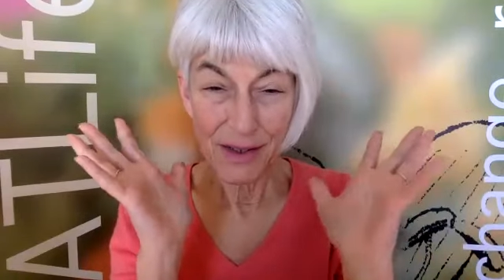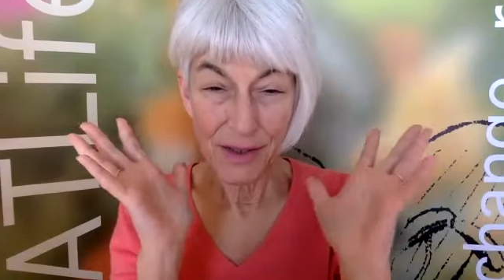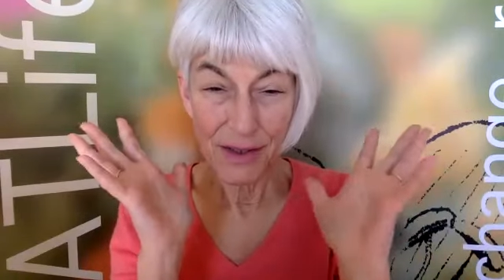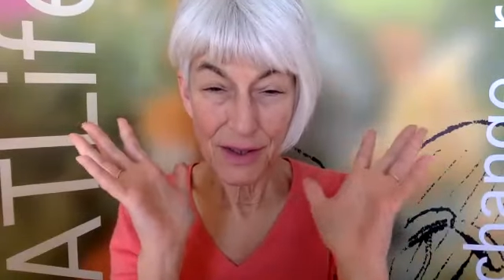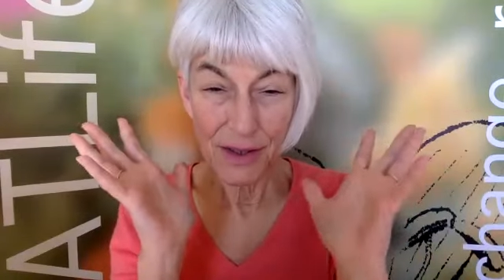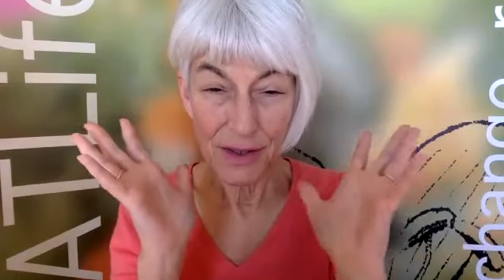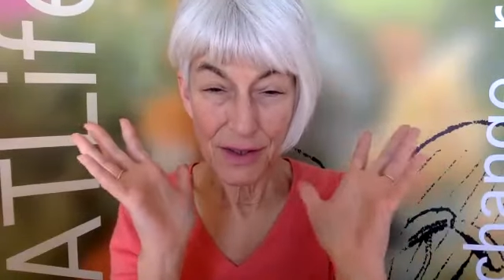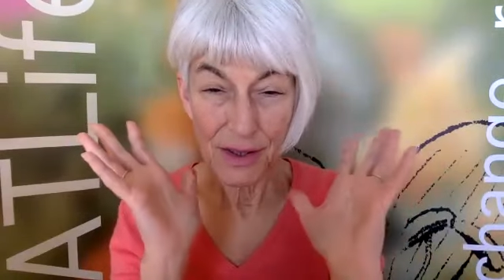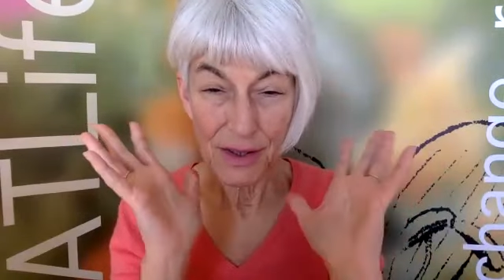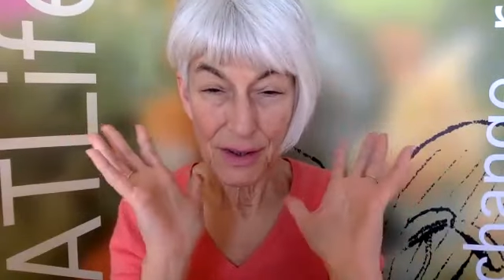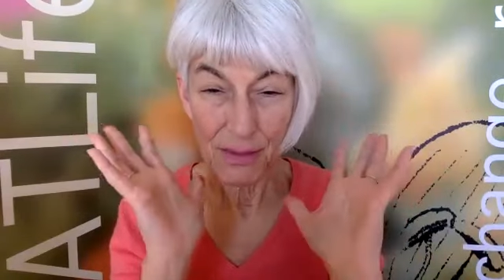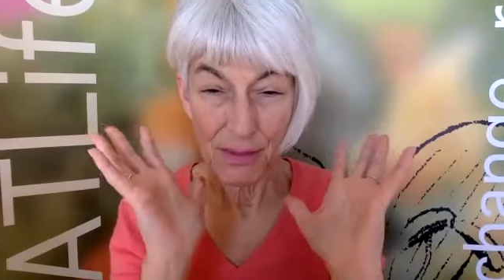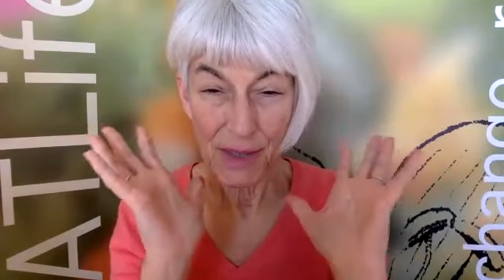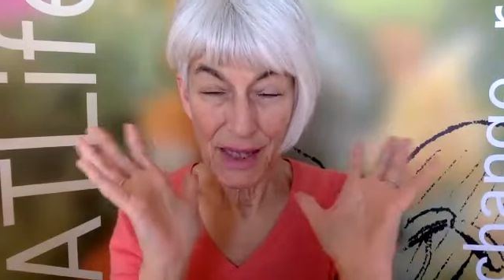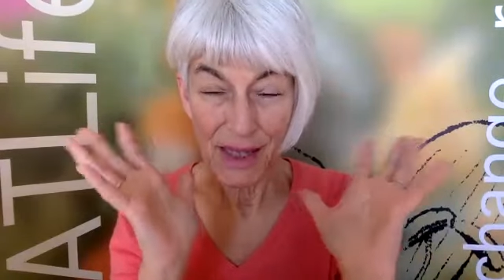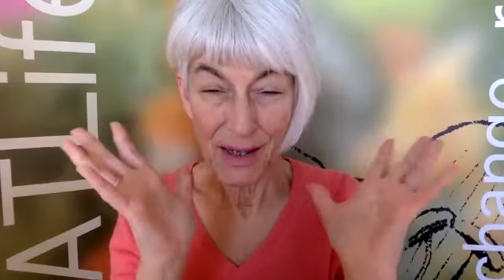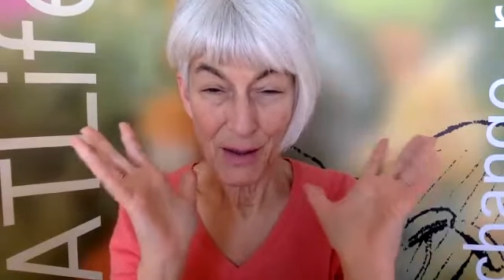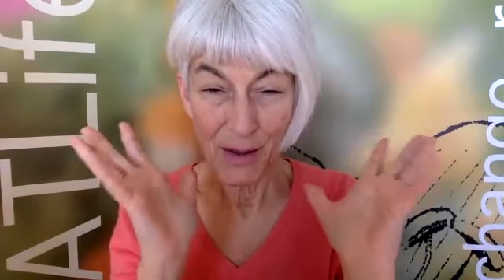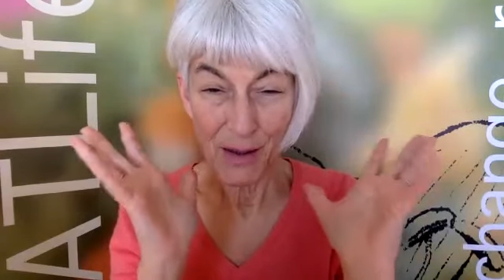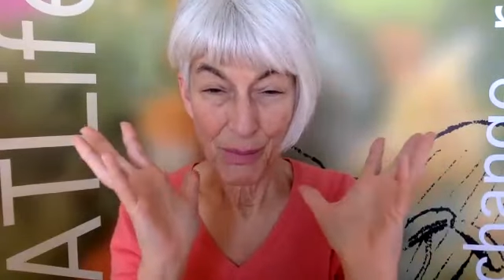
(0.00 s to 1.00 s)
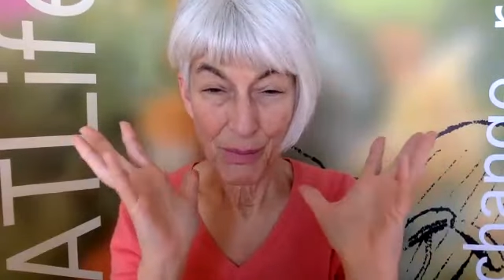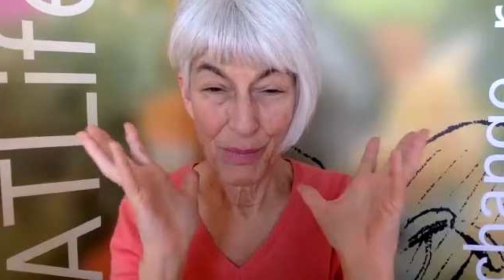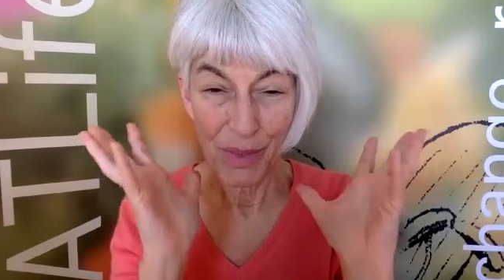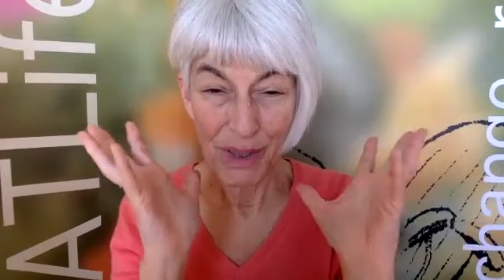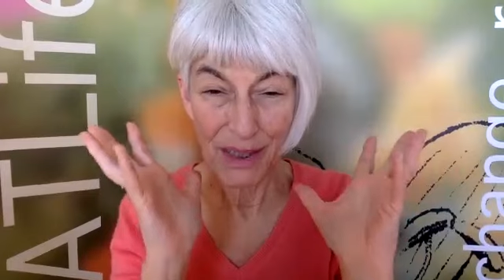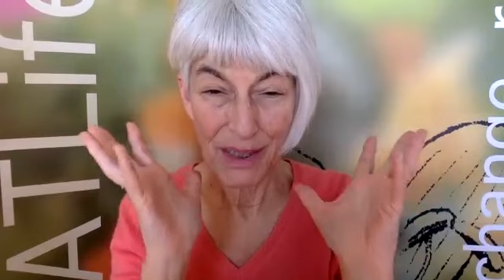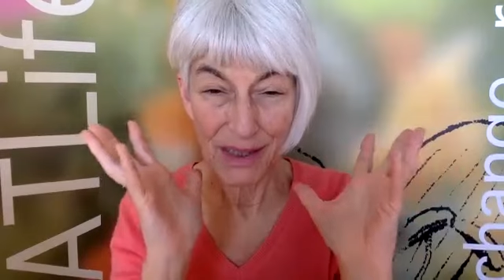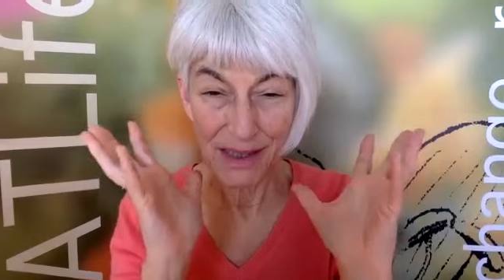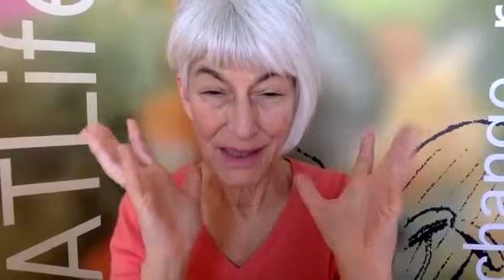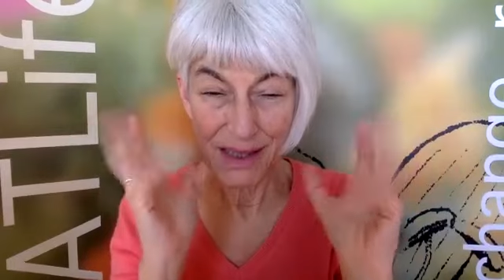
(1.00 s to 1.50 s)
It's just make our
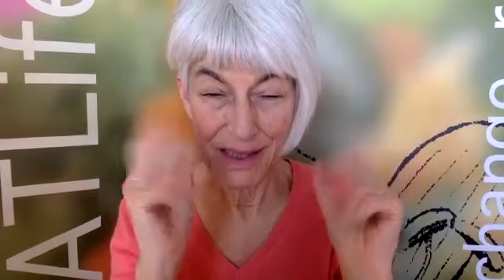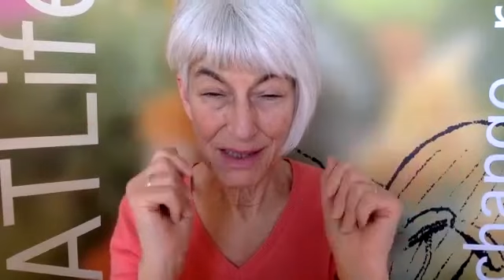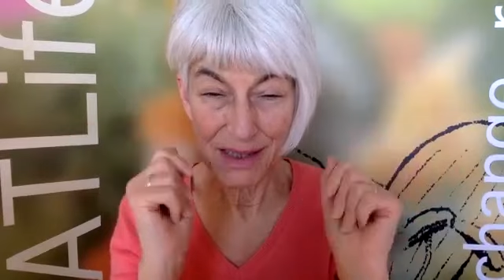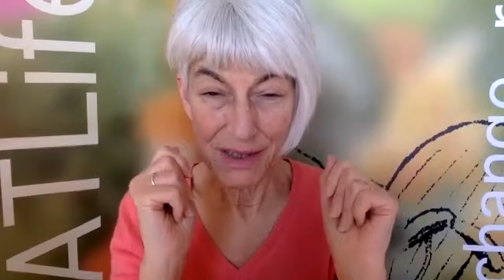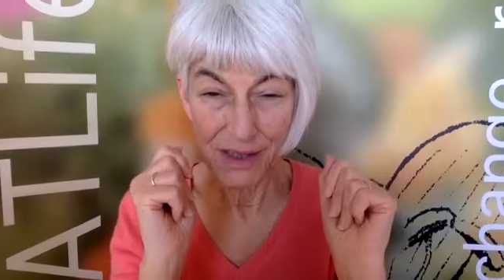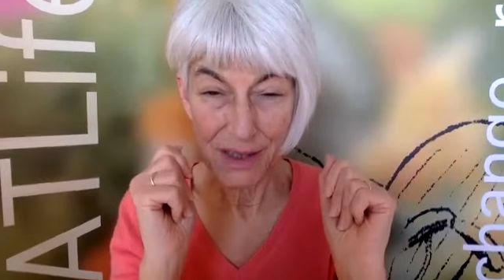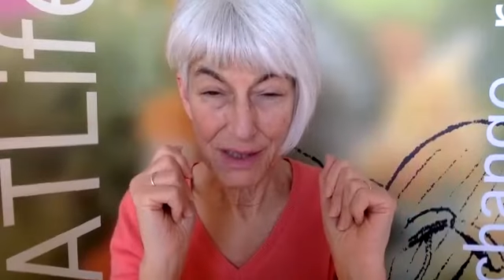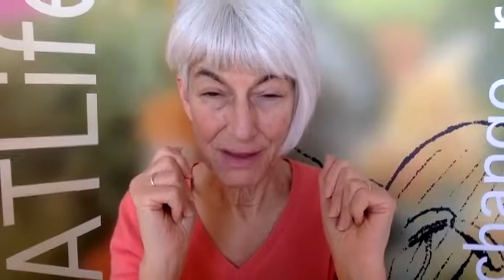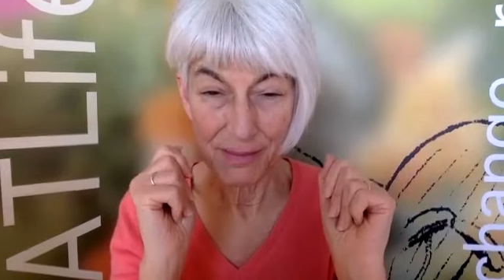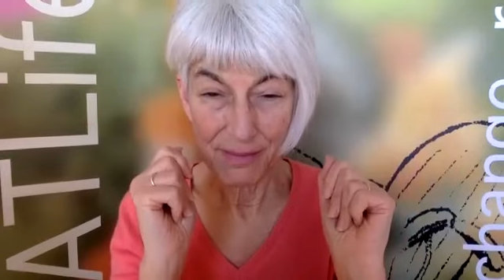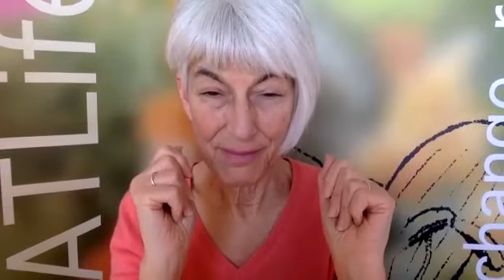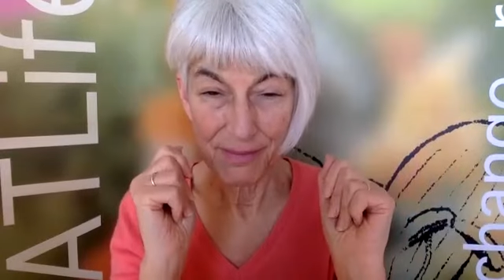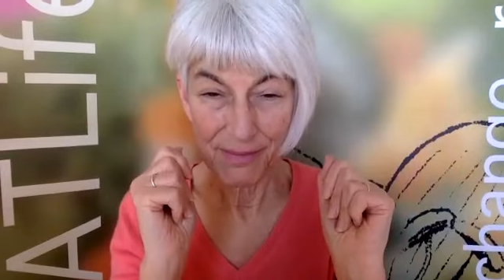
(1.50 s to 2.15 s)
big intention.